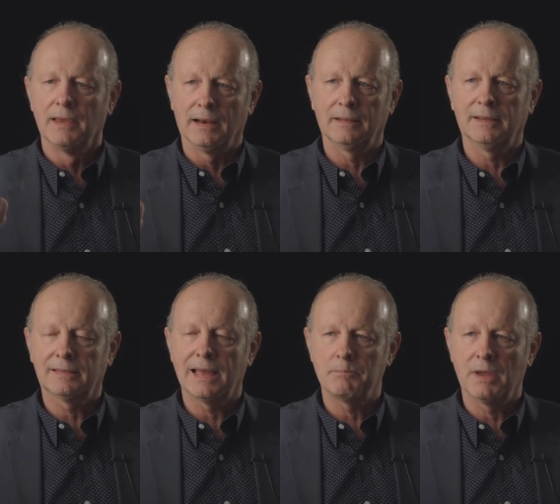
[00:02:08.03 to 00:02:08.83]
And I
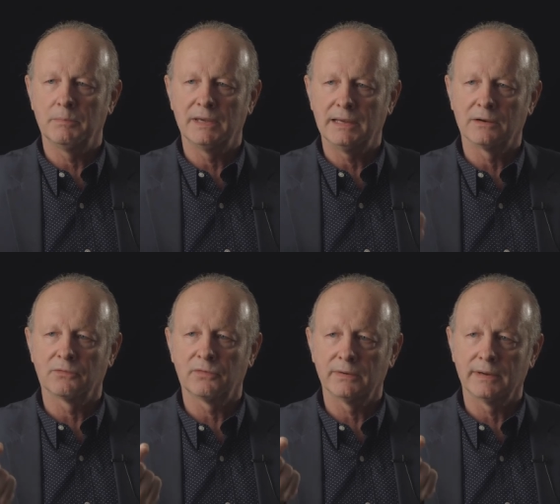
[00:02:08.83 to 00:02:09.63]
think that may be
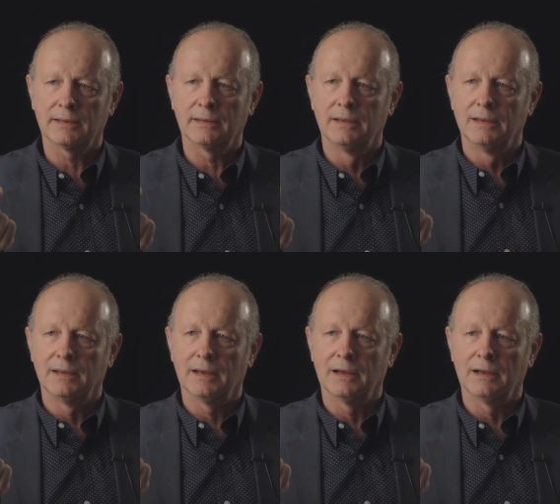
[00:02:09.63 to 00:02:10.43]
interfering
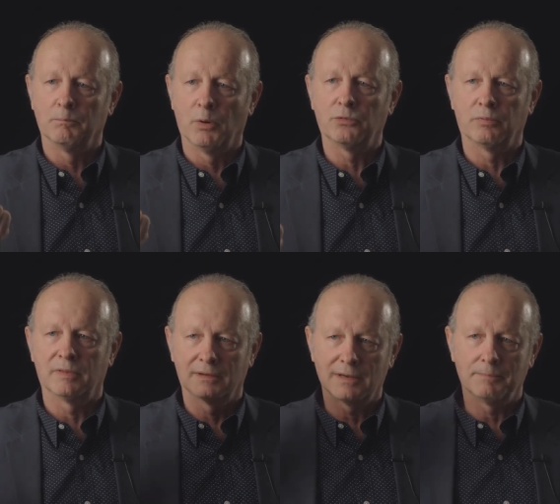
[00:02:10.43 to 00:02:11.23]
uh, both with
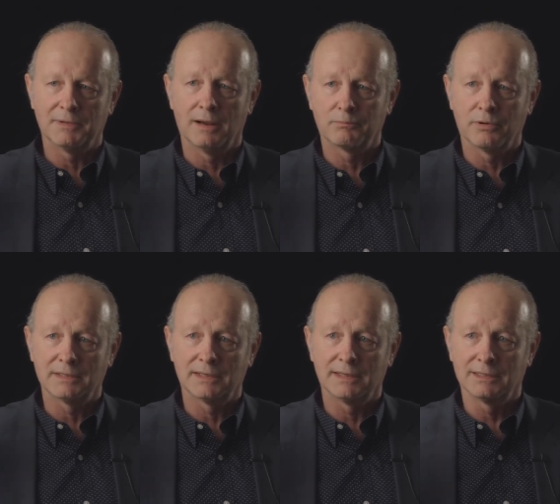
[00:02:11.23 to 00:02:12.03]
the top-down
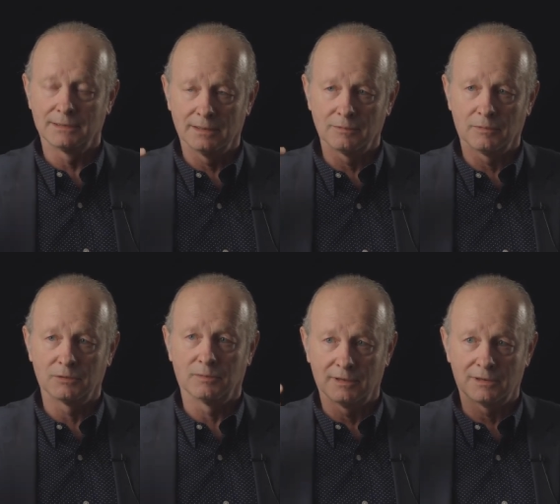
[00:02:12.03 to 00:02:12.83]
processes, in other
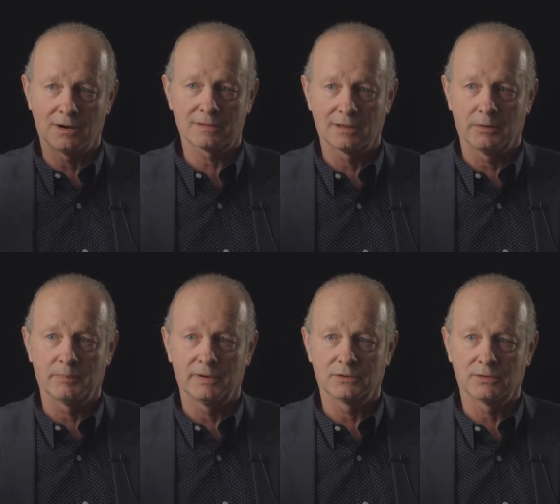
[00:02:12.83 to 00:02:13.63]
words, with the talk
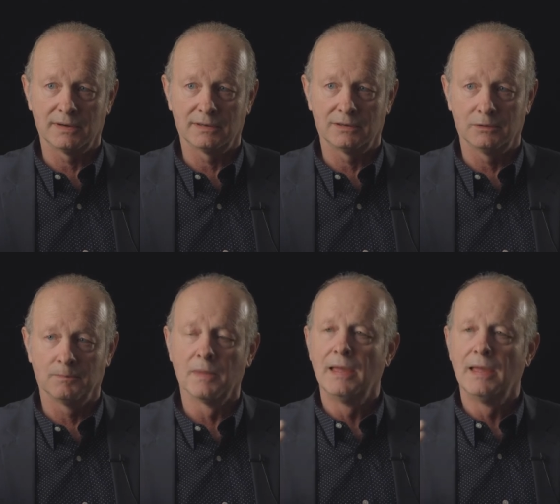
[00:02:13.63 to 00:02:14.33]
therapy you're trying to do,